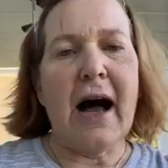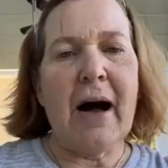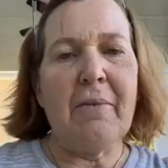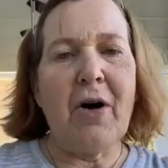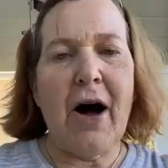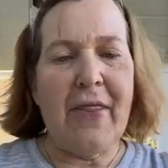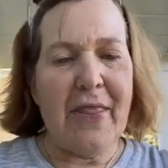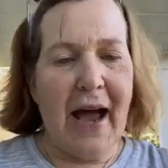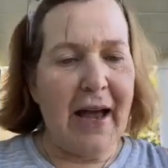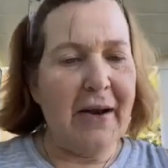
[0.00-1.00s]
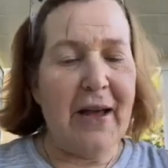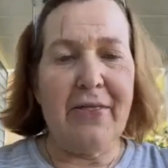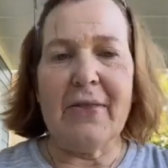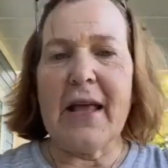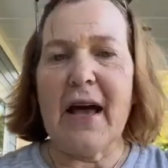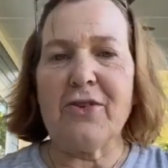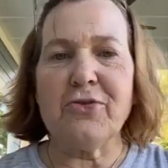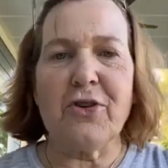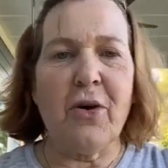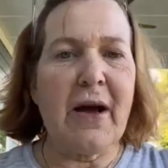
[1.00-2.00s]
Um, on that. And
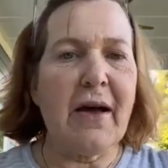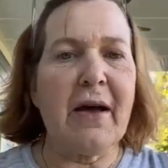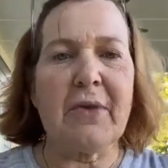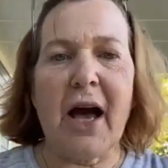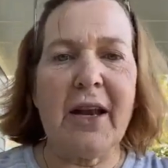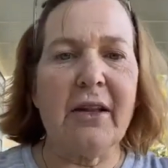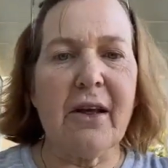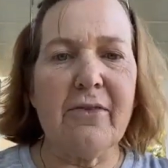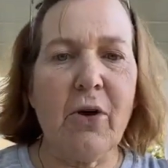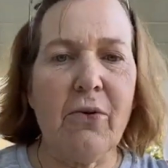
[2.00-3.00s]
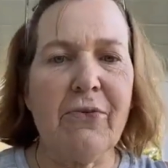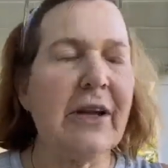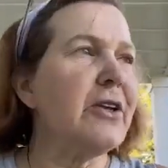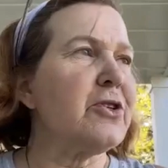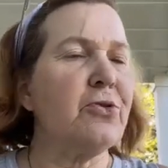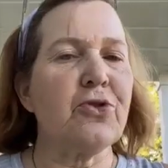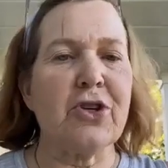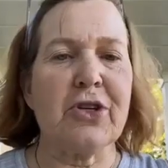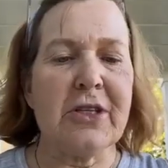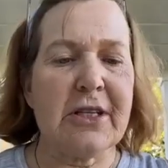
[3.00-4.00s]
as you know, I, am kind of love the whole fitness
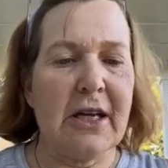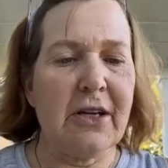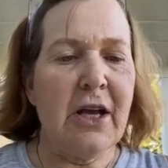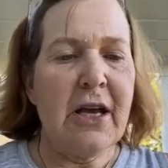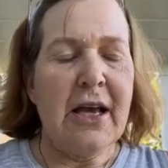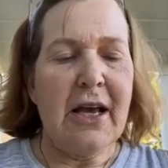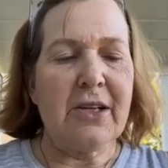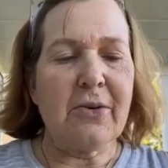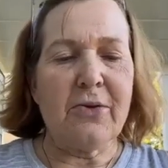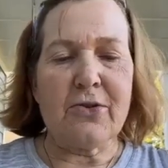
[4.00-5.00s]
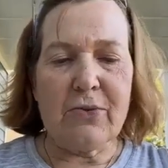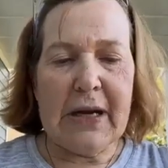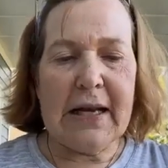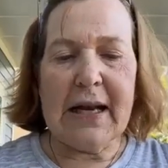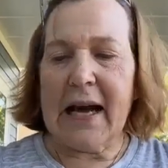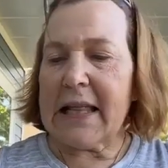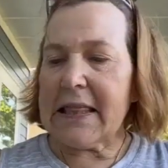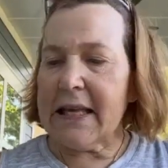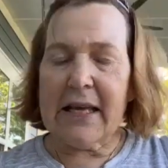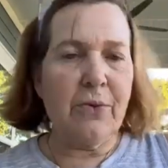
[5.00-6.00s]
nutrition scene. And so I was reading, I
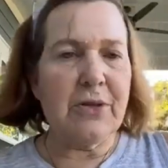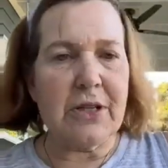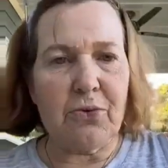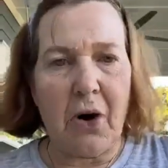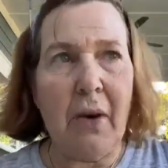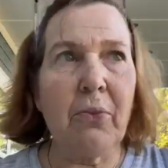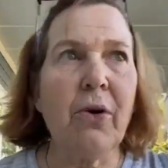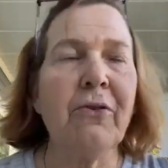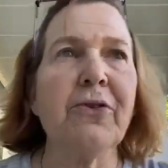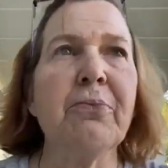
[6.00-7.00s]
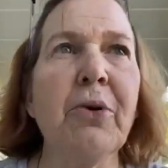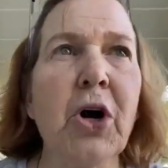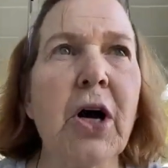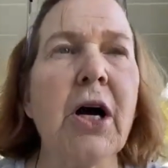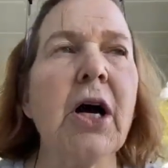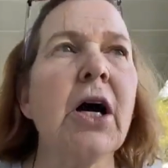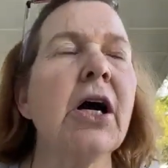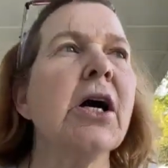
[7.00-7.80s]
think it was in Robb Wolf's book,